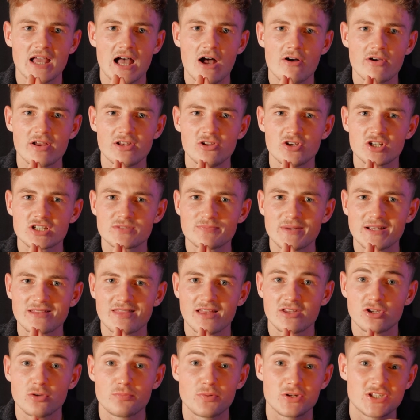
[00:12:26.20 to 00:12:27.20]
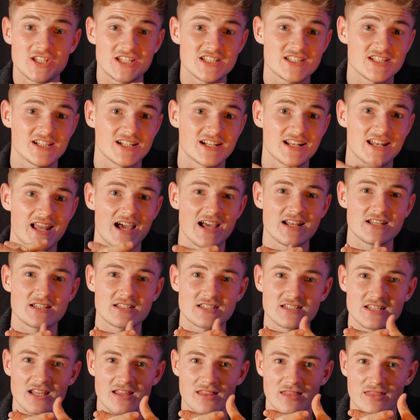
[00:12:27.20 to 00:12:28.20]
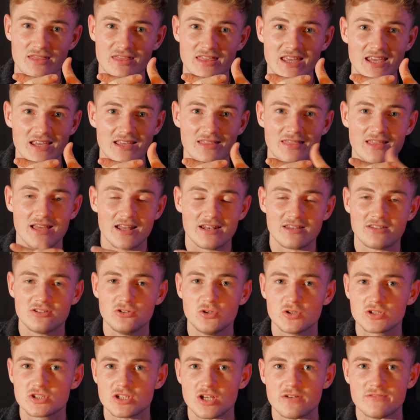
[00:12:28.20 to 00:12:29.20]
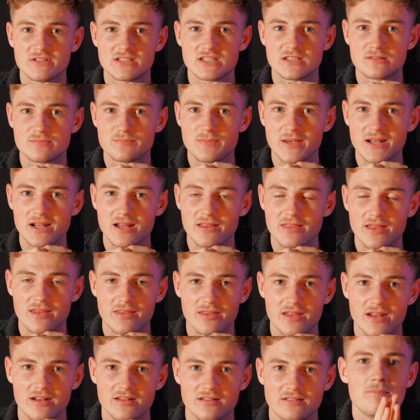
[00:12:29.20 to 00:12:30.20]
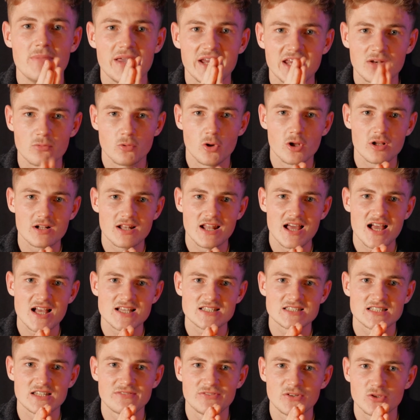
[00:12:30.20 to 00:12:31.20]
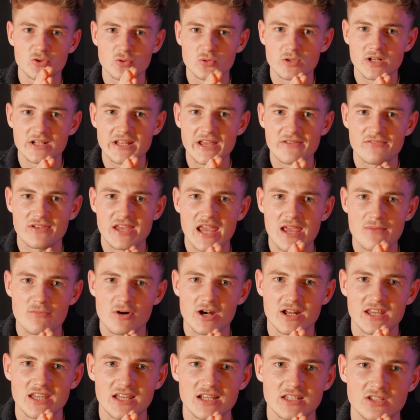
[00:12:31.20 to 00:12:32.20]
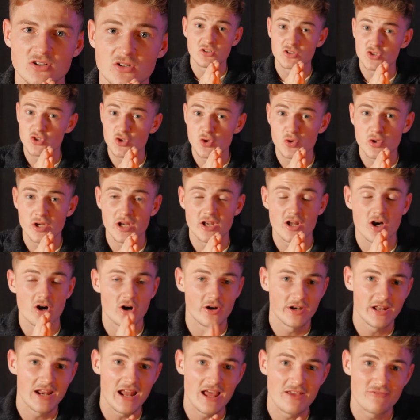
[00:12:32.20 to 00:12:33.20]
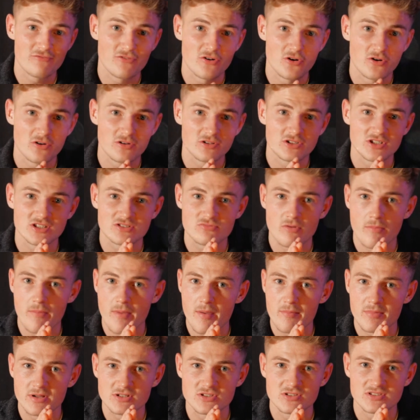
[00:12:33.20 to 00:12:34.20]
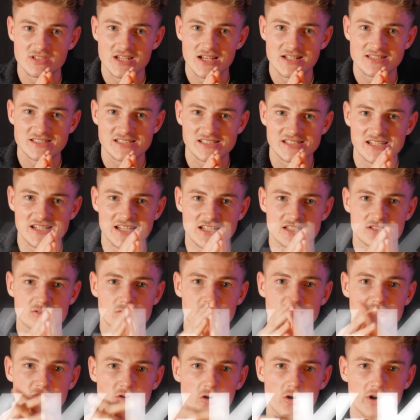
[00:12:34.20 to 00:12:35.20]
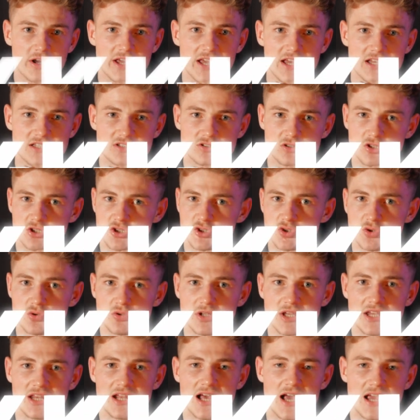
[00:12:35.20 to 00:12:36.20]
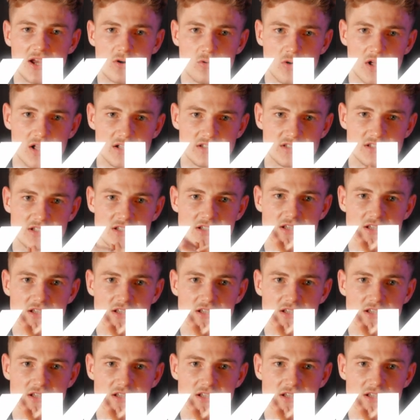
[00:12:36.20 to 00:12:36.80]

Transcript: how can you expect that your potential clients think that your service is better than that? Make it world class. If you do not have camera gear, you can shoot it on an iPhone. Just remember to change the settings to 4K so you're shooting in high quality.